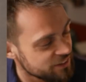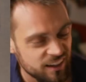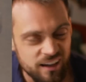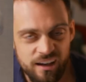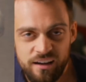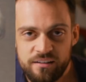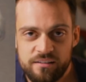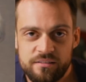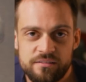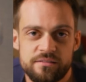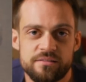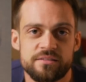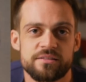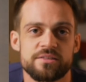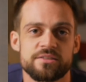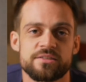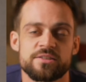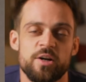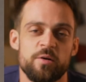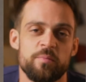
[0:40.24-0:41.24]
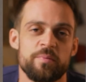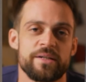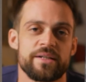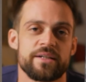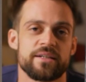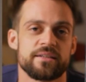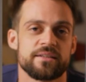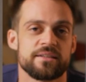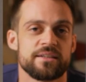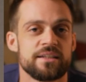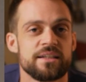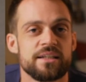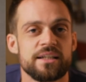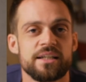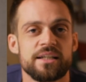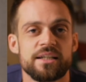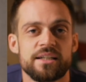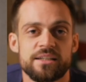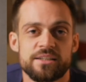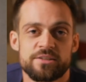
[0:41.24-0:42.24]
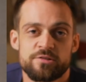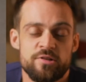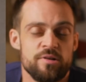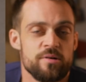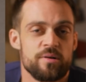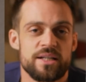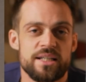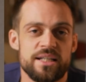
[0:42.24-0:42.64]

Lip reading: oh, you just copied it. It's true, I